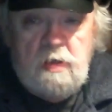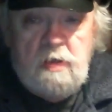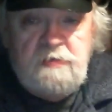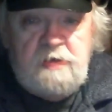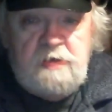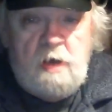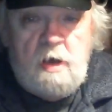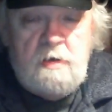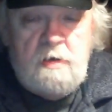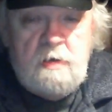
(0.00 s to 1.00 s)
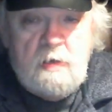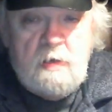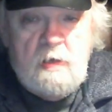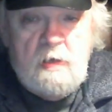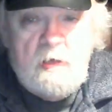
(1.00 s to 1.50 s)
The con
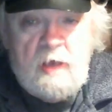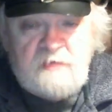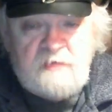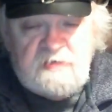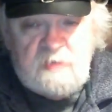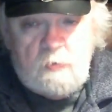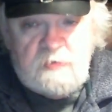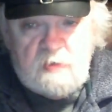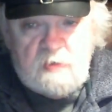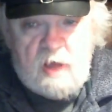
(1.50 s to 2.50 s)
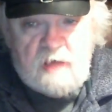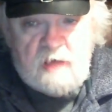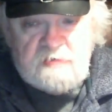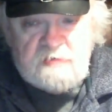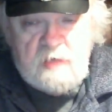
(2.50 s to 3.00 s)
has a deal with the
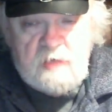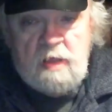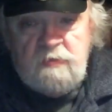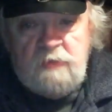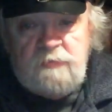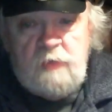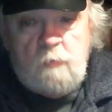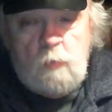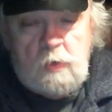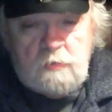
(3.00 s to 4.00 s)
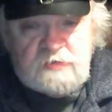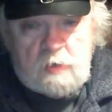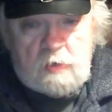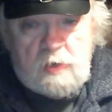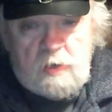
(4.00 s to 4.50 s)
lodge that we'll generate